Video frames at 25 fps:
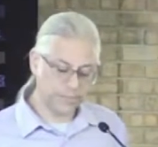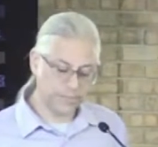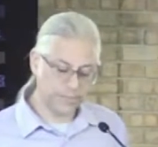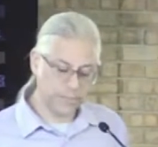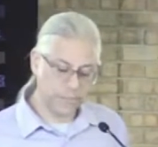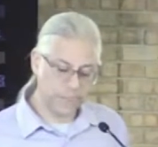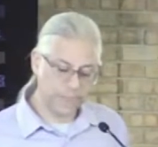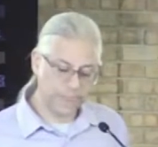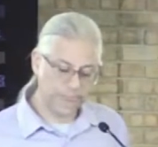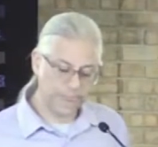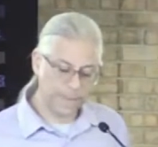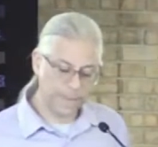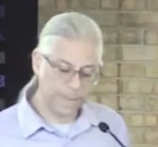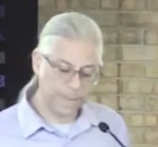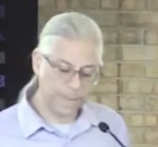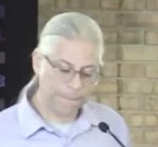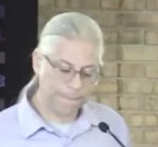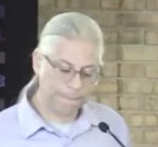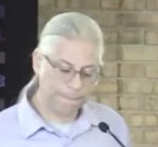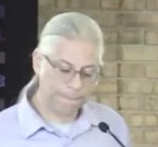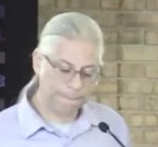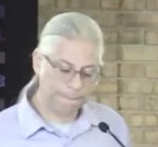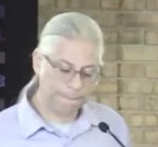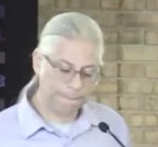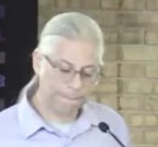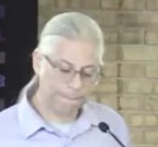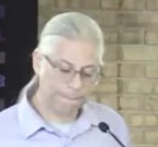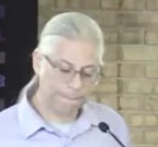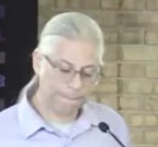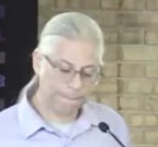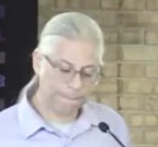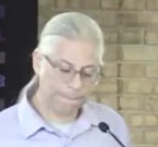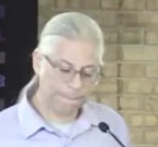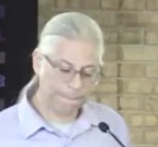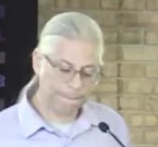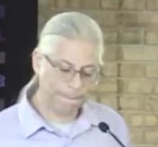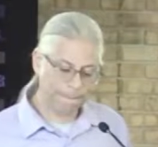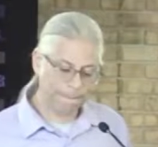
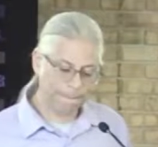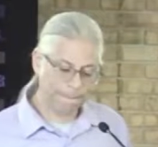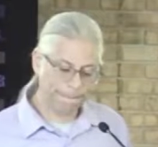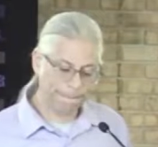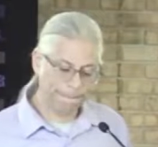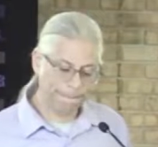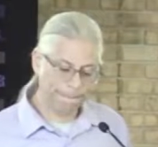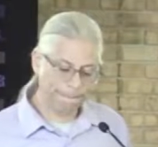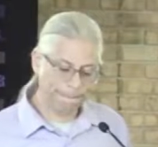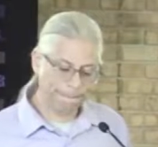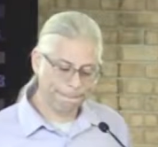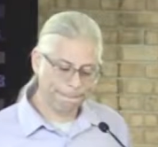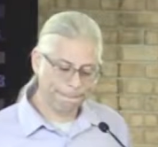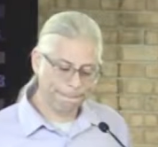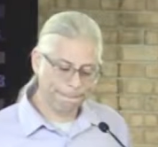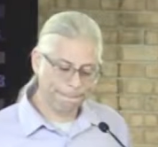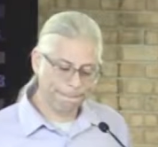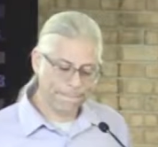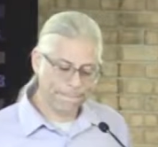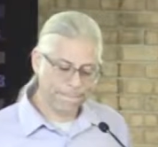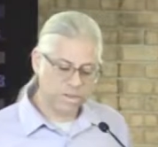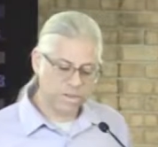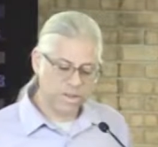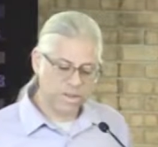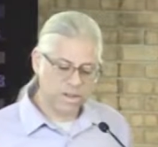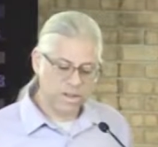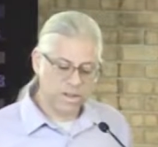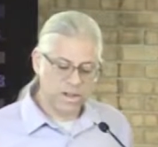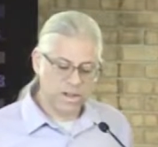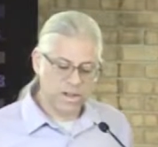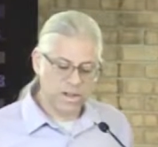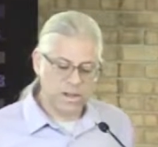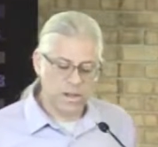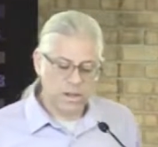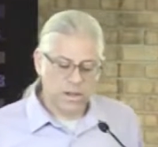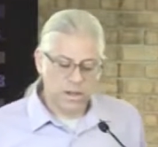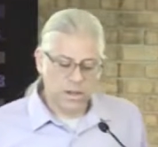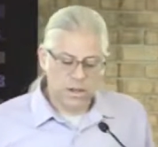
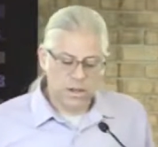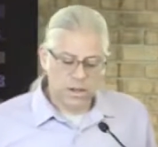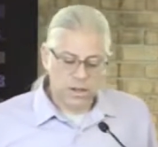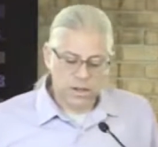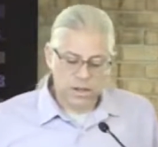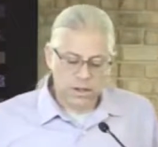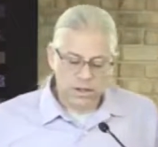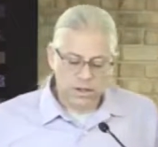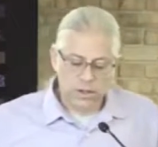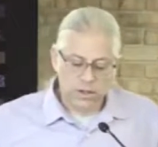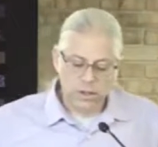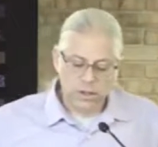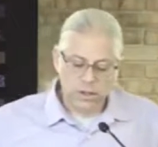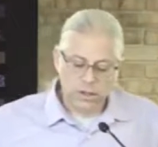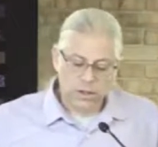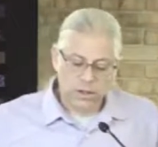(silence)